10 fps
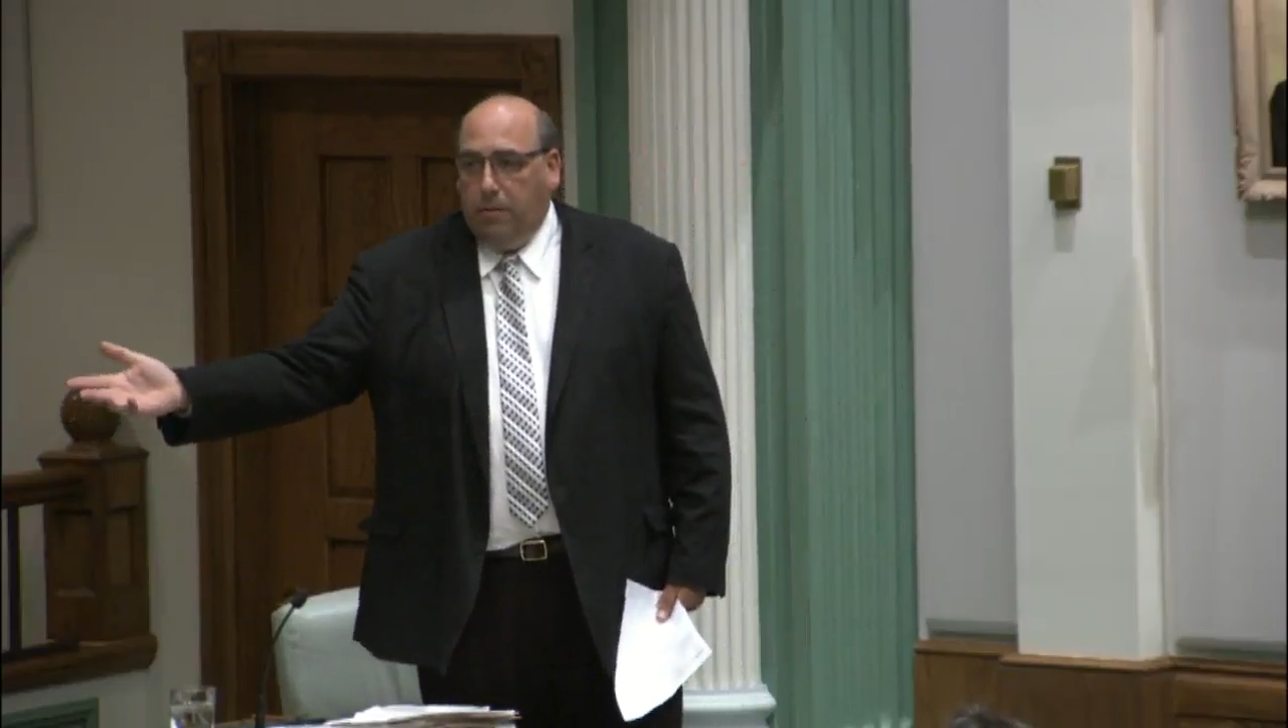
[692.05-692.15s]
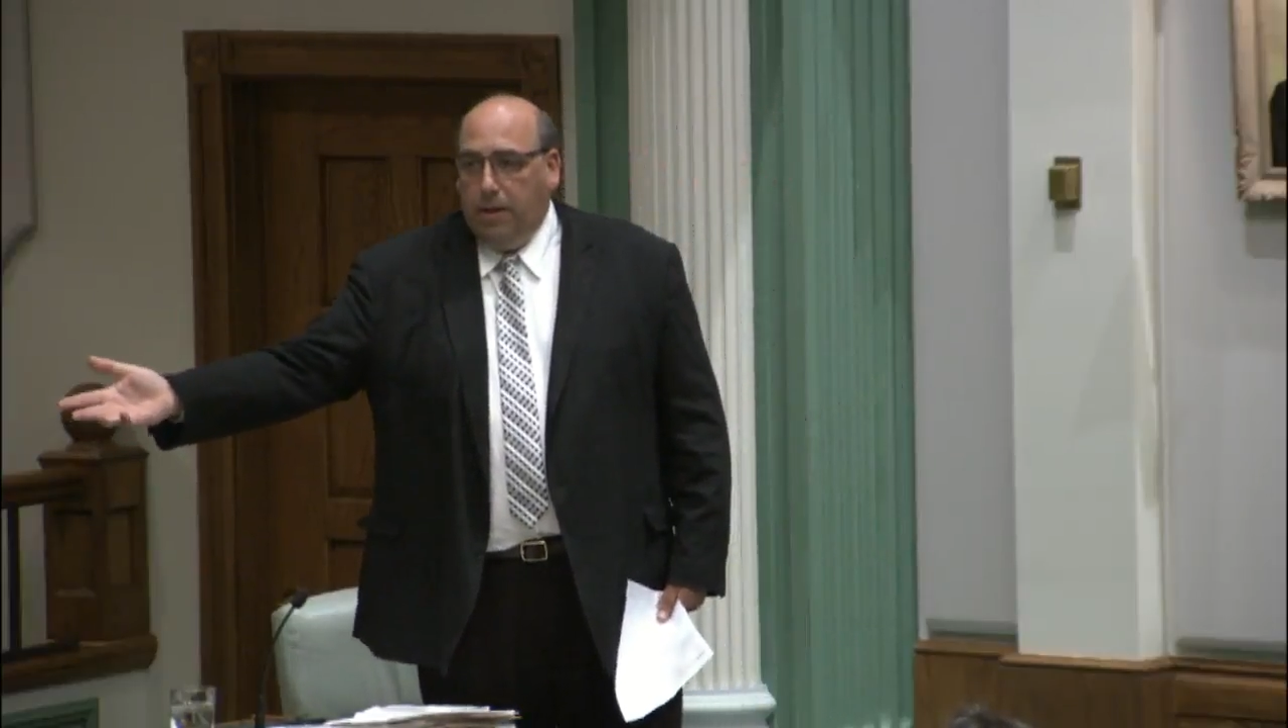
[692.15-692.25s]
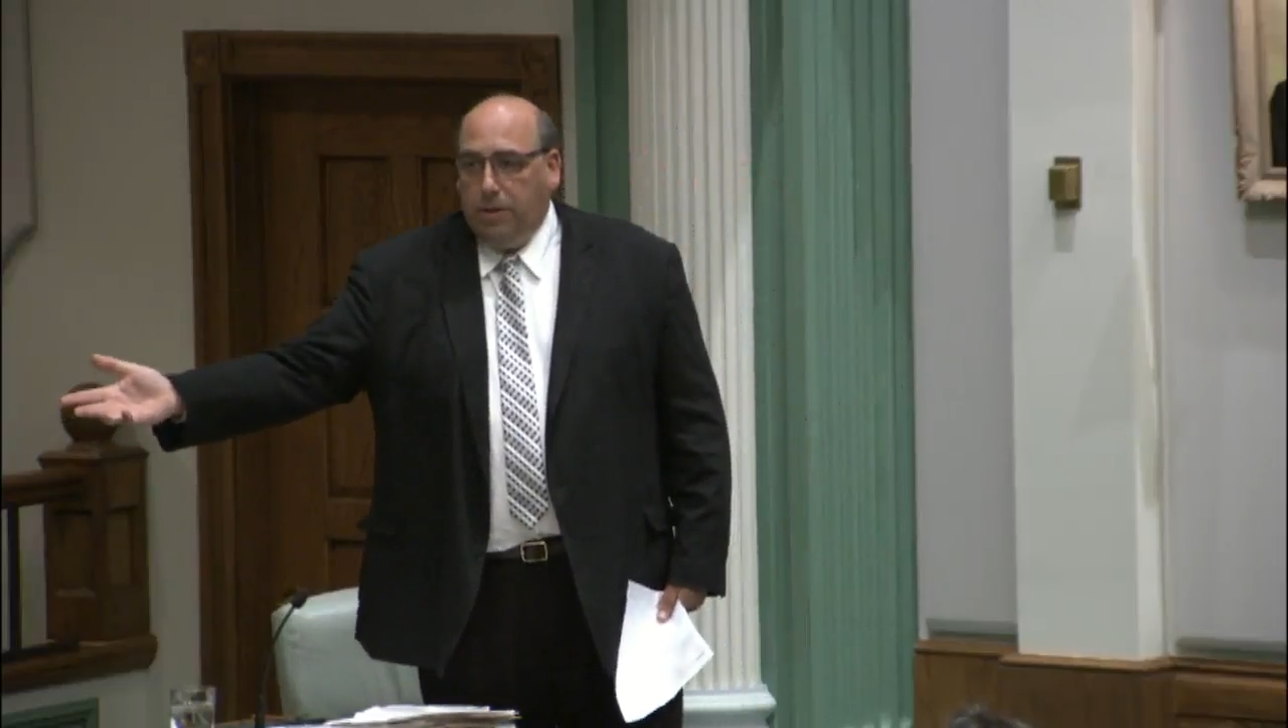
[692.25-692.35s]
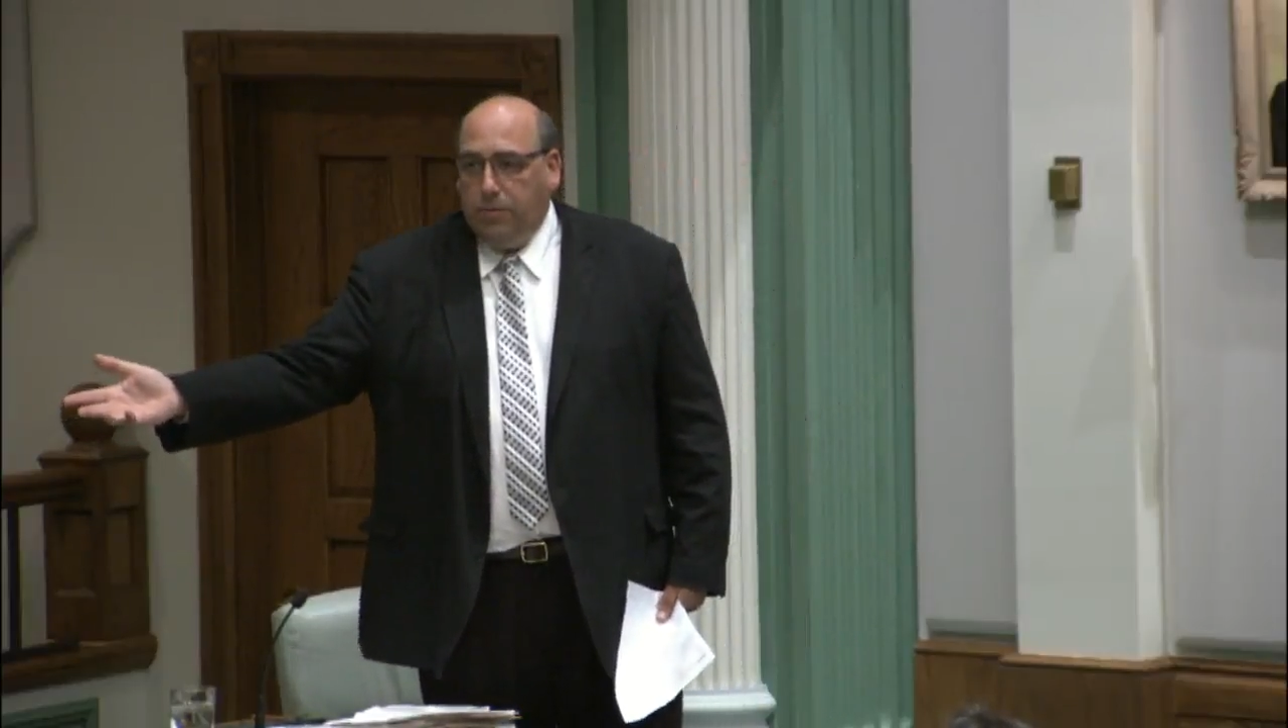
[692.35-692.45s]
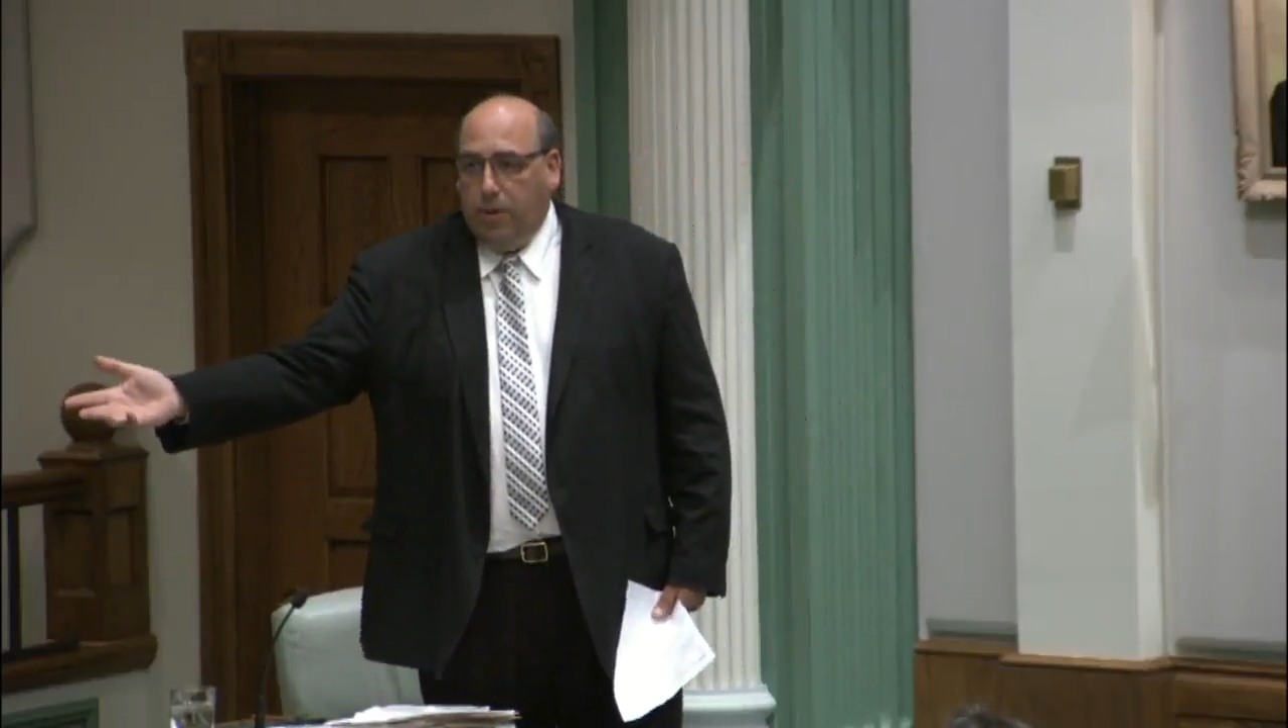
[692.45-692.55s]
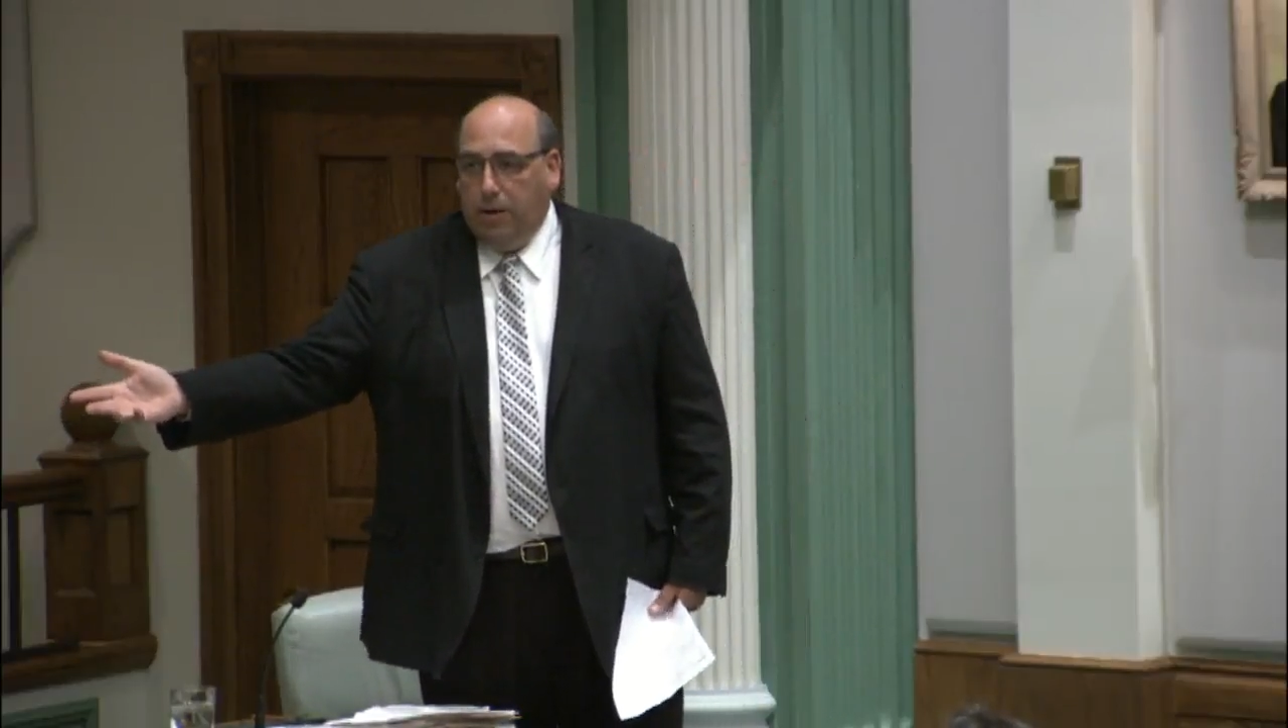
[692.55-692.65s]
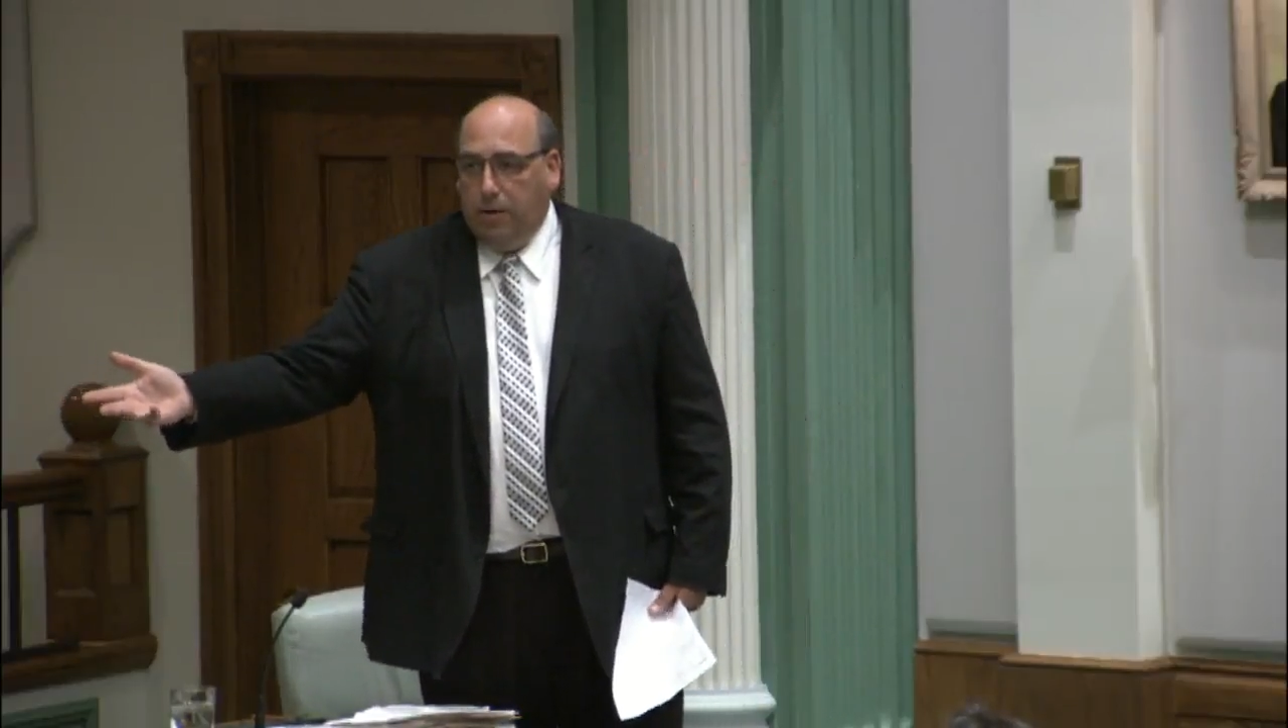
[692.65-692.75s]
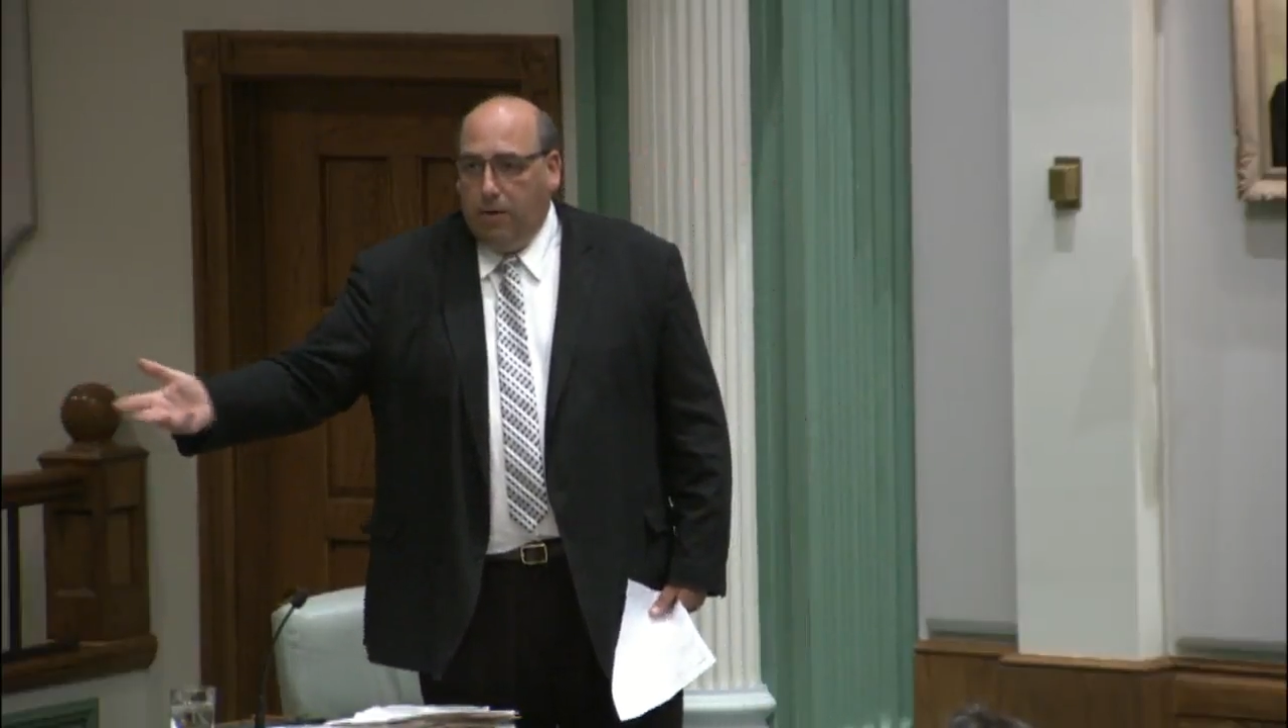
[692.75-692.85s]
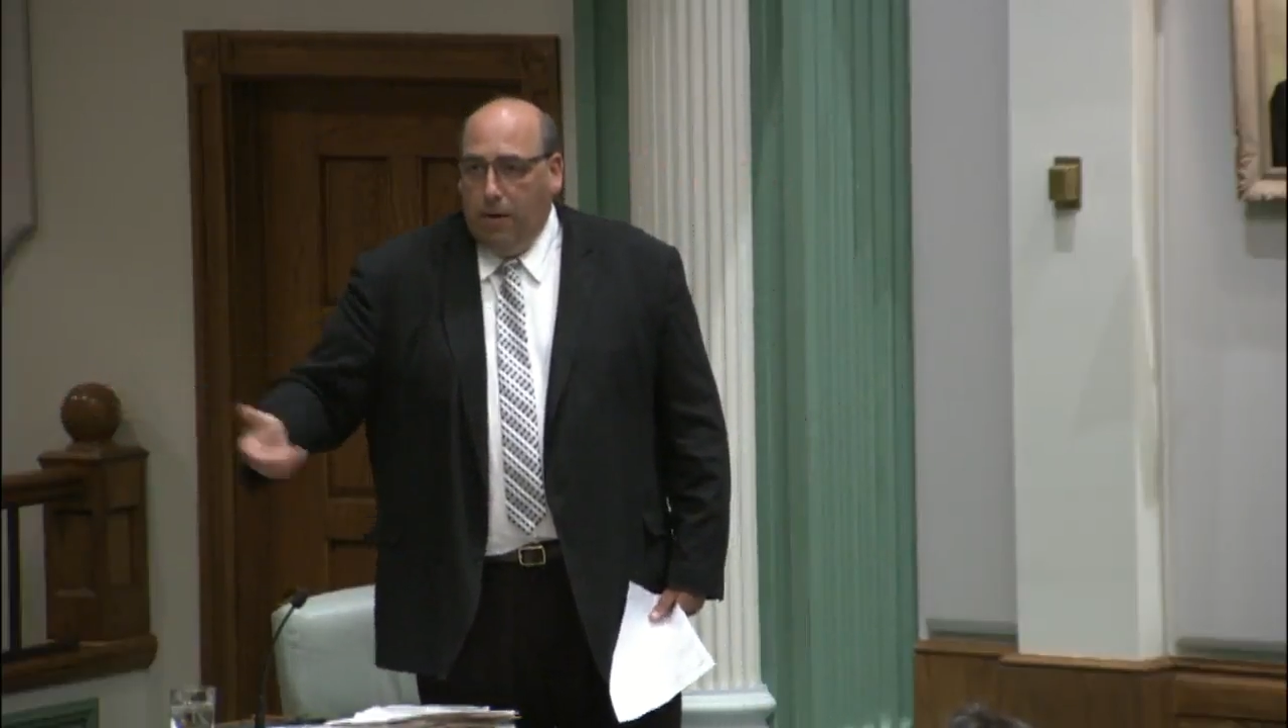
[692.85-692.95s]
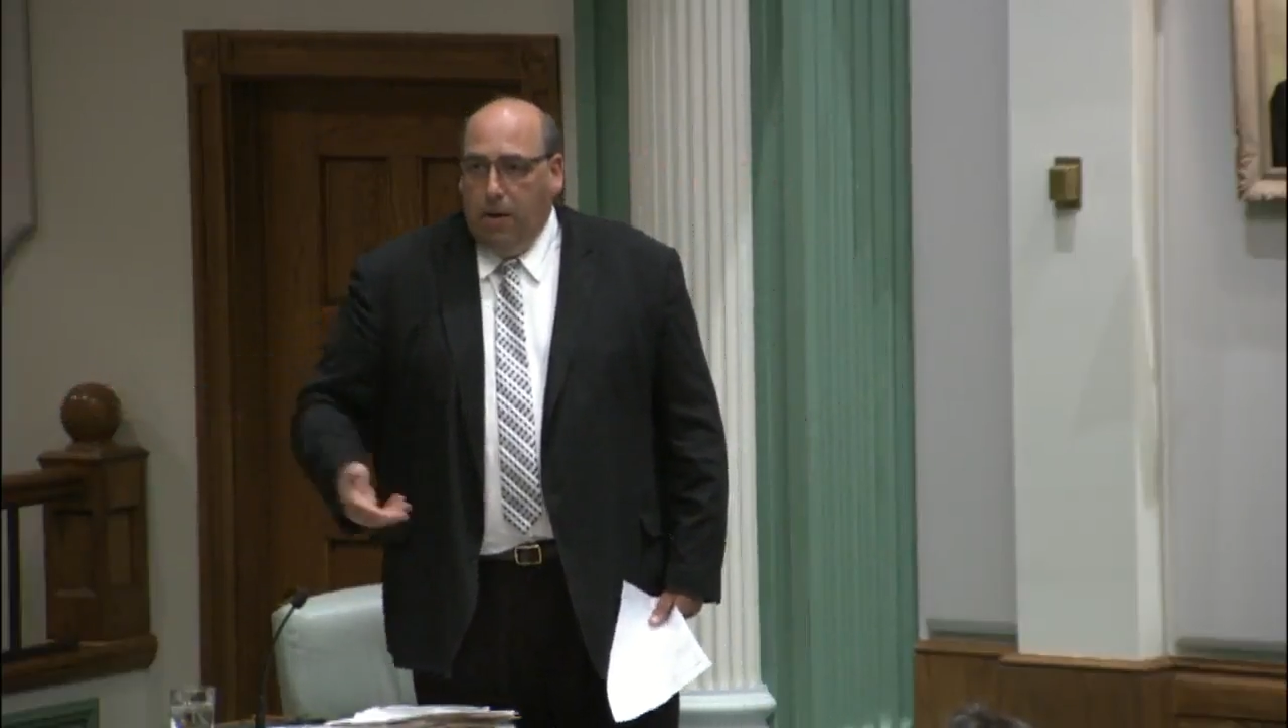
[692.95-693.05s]
restaurant,
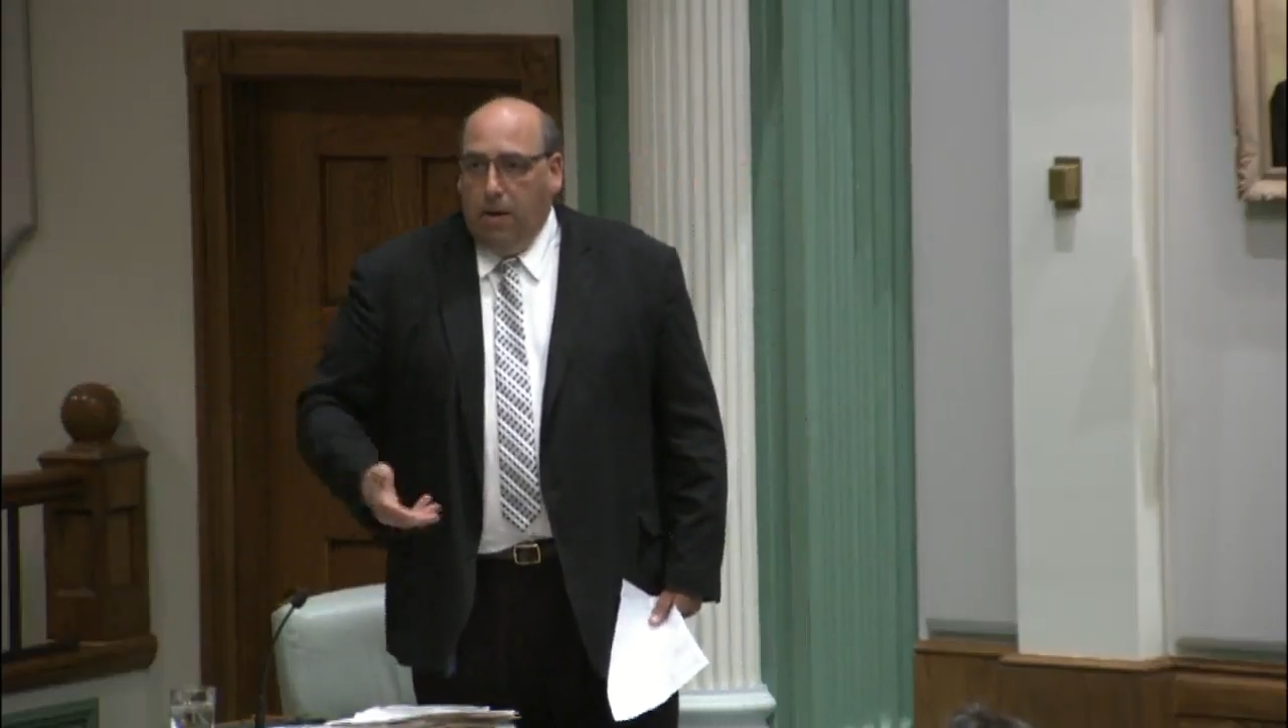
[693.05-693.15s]
or